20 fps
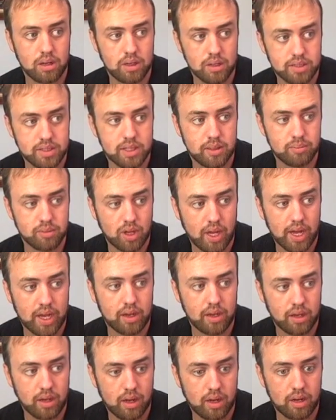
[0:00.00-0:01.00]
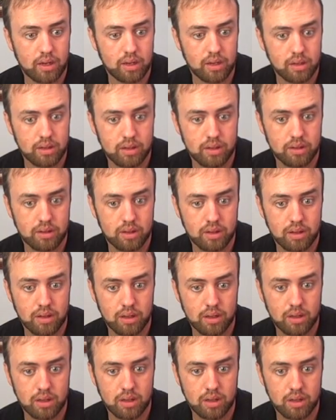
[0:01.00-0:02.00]
It seemed like uh,
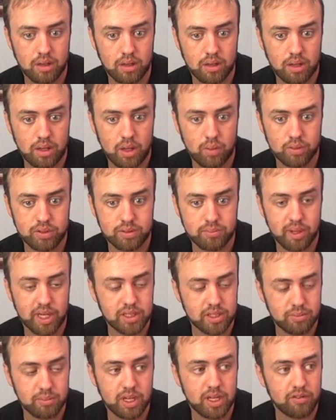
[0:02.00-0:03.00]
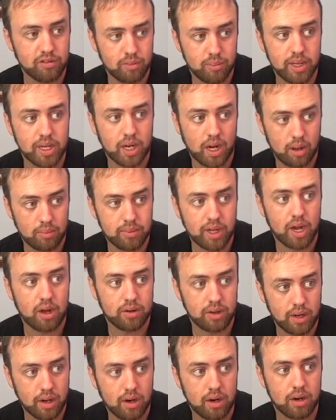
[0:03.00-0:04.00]
it was meant to be for me to come
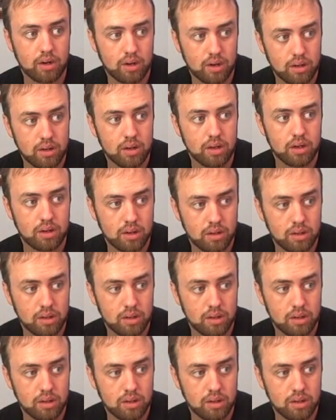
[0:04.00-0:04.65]
down here. Mm-hmm.